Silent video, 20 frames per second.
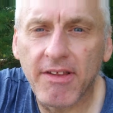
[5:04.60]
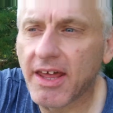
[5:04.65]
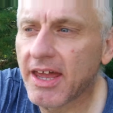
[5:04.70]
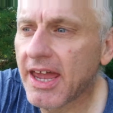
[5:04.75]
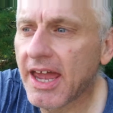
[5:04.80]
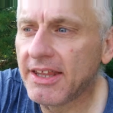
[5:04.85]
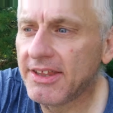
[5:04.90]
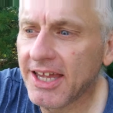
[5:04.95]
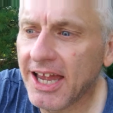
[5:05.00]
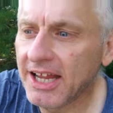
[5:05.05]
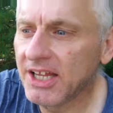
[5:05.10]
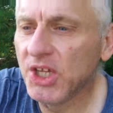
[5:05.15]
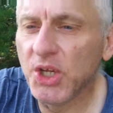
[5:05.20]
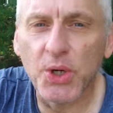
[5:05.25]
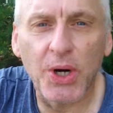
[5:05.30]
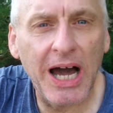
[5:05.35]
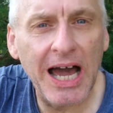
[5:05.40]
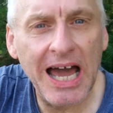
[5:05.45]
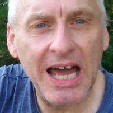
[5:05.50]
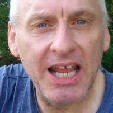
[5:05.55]
today and they
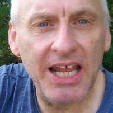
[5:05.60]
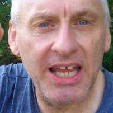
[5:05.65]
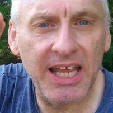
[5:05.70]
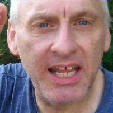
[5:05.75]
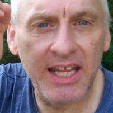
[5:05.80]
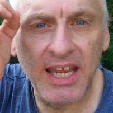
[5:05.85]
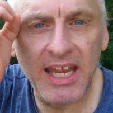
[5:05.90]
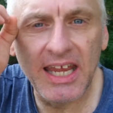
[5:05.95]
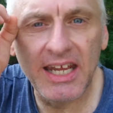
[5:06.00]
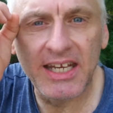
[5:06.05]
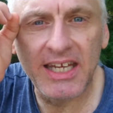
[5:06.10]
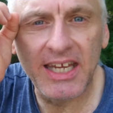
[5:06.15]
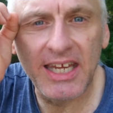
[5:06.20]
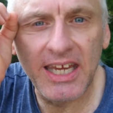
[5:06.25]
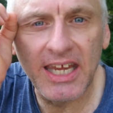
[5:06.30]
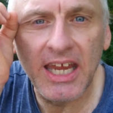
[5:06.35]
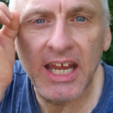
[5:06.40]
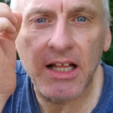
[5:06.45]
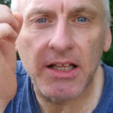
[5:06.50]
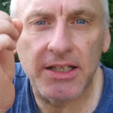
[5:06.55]
knew I had any
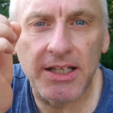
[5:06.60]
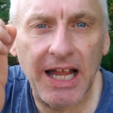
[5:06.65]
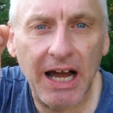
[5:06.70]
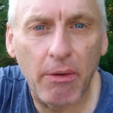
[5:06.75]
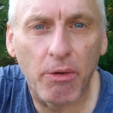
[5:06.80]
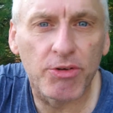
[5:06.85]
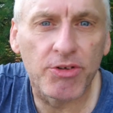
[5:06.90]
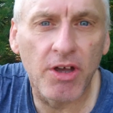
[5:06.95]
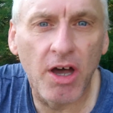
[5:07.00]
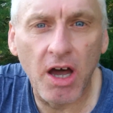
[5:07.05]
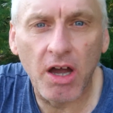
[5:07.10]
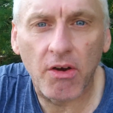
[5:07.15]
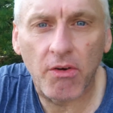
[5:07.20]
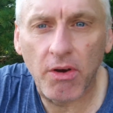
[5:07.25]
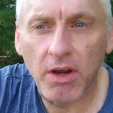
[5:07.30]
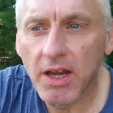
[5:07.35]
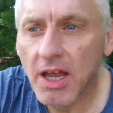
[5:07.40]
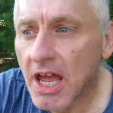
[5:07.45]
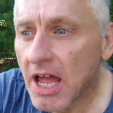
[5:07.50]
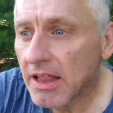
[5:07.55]
inkling I was
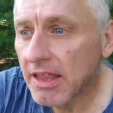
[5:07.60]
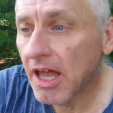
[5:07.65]
hungry.